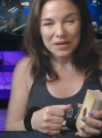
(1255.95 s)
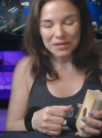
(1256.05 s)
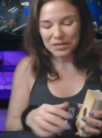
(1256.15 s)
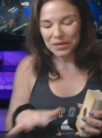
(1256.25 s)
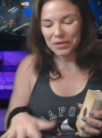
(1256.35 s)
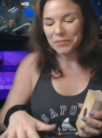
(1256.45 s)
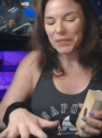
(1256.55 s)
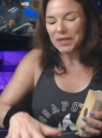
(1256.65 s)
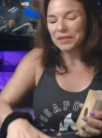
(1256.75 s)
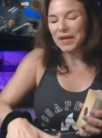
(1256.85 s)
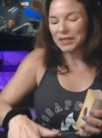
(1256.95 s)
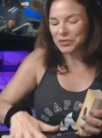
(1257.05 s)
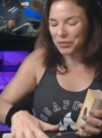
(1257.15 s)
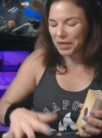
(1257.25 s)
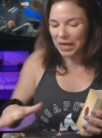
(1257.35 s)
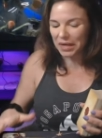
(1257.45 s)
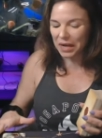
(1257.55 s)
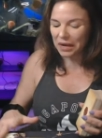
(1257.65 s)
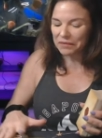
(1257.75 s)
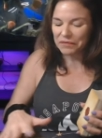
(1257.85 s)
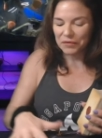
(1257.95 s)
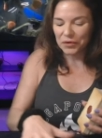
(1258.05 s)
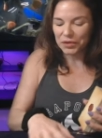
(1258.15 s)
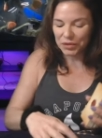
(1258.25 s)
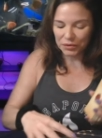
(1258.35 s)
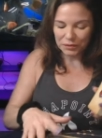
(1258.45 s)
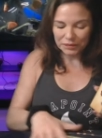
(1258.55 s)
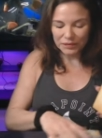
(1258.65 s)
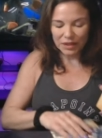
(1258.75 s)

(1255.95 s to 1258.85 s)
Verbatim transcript: So that's what I have for you.